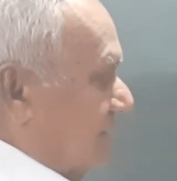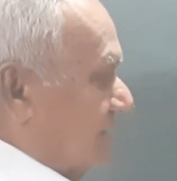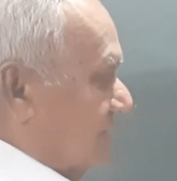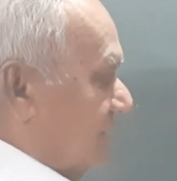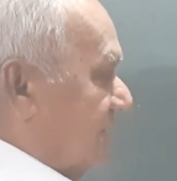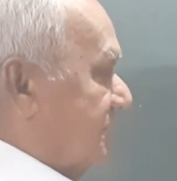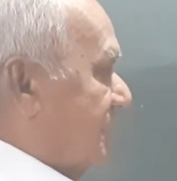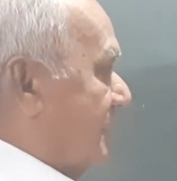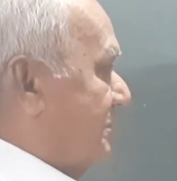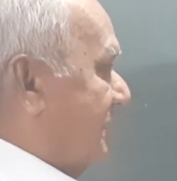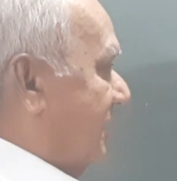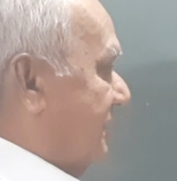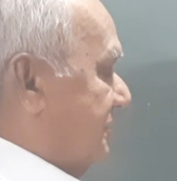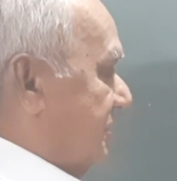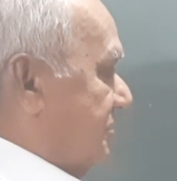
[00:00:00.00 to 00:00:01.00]
since the
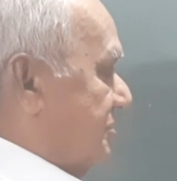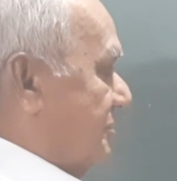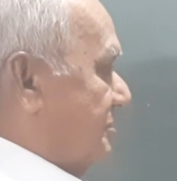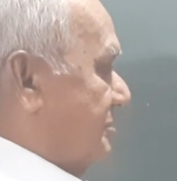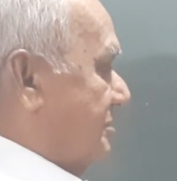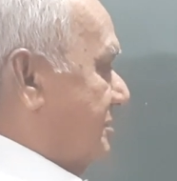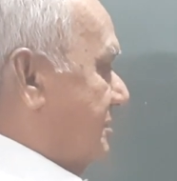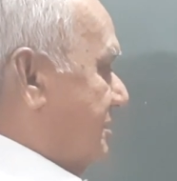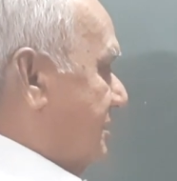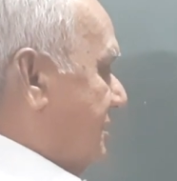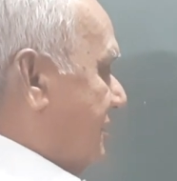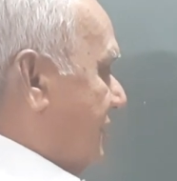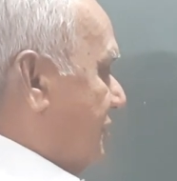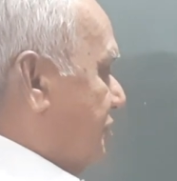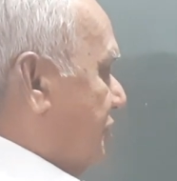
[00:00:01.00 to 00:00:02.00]
abundance is low.
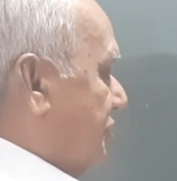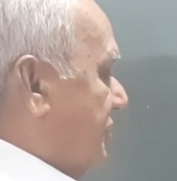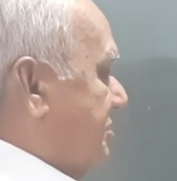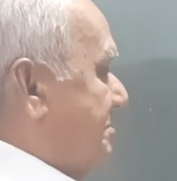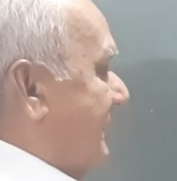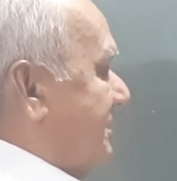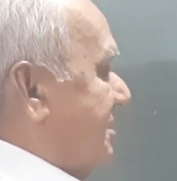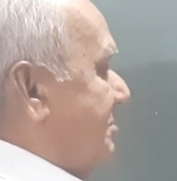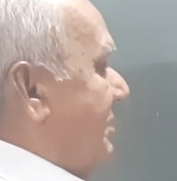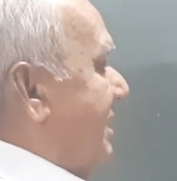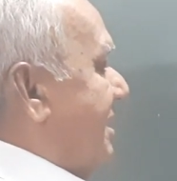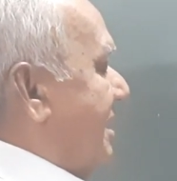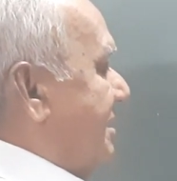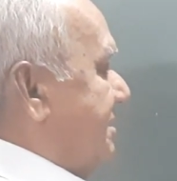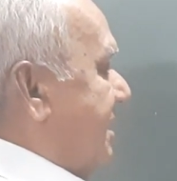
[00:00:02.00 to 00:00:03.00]
So the spectrum will
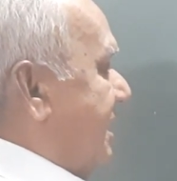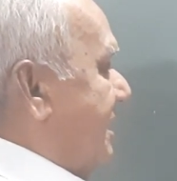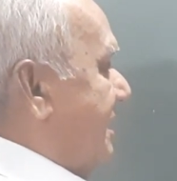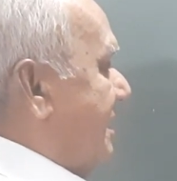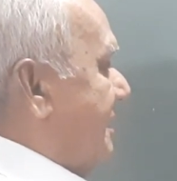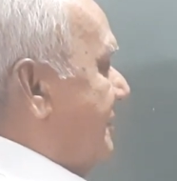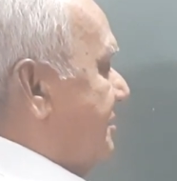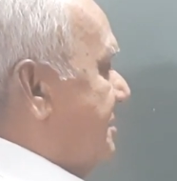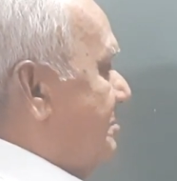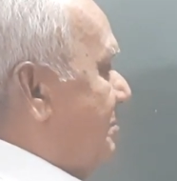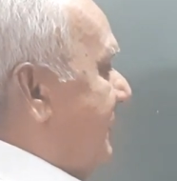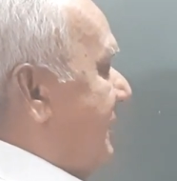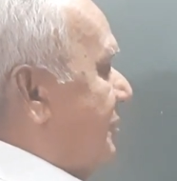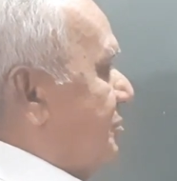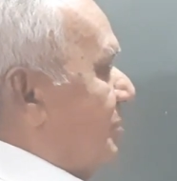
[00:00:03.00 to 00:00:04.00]
contain
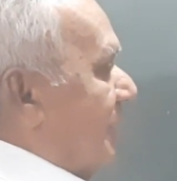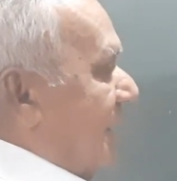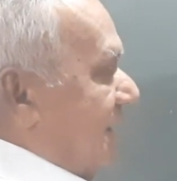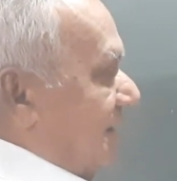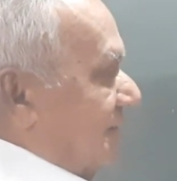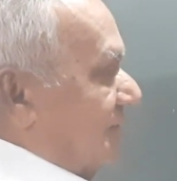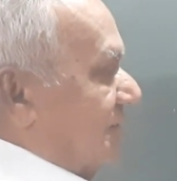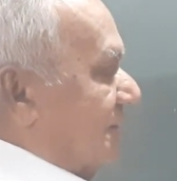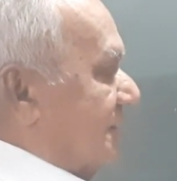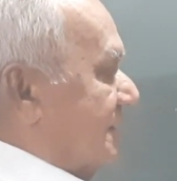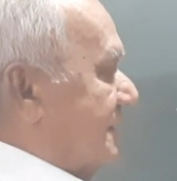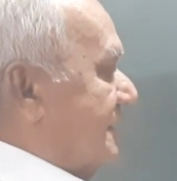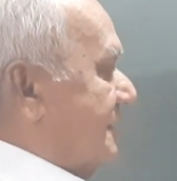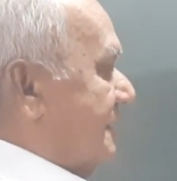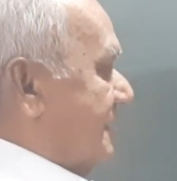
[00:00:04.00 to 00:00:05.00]
simply two lines,
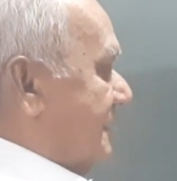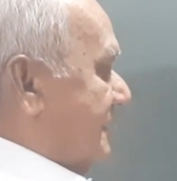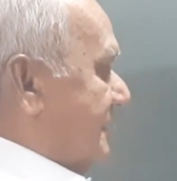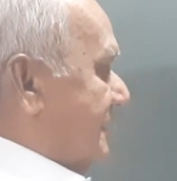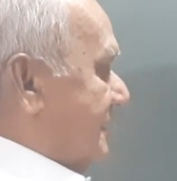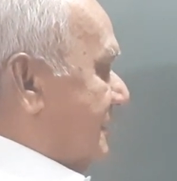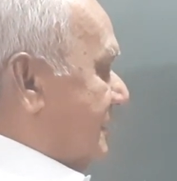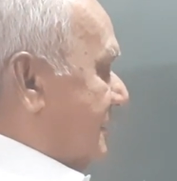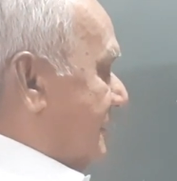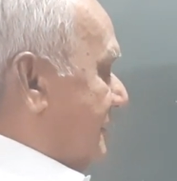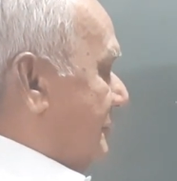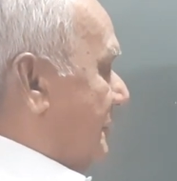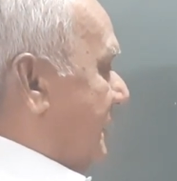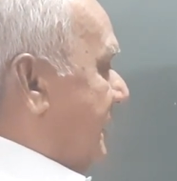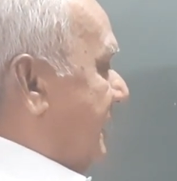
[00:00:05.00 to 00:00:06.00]

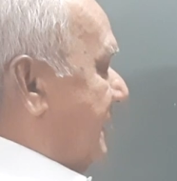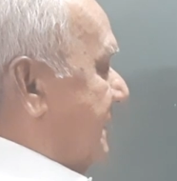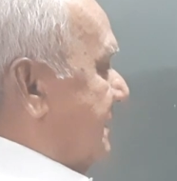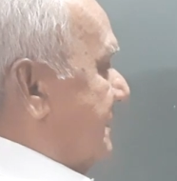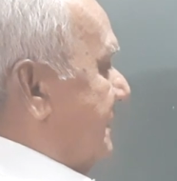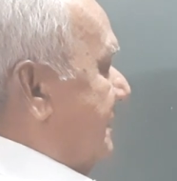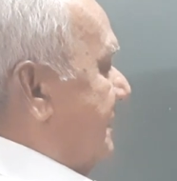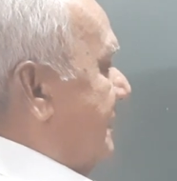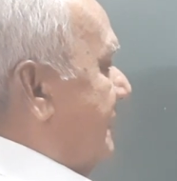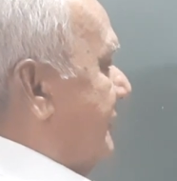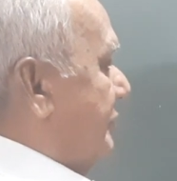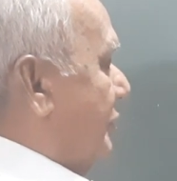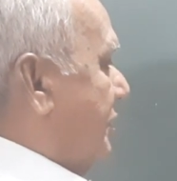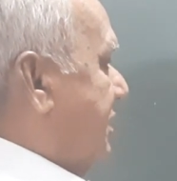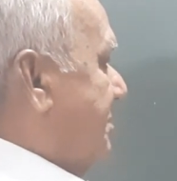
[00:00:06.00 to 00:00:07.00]
one at
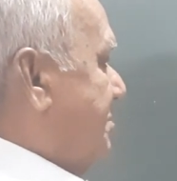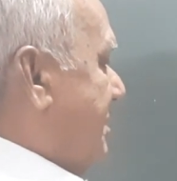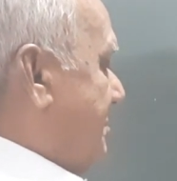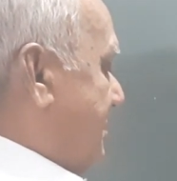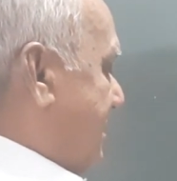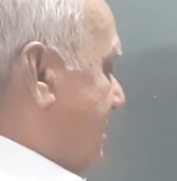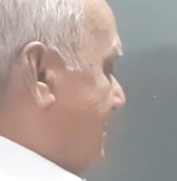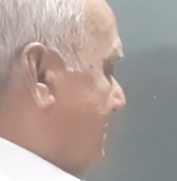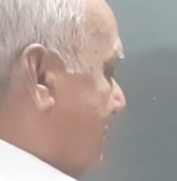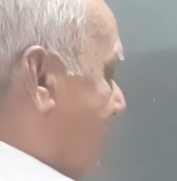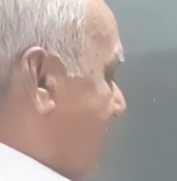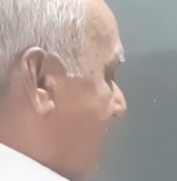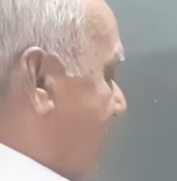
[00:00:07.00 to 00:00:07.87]
20 ppm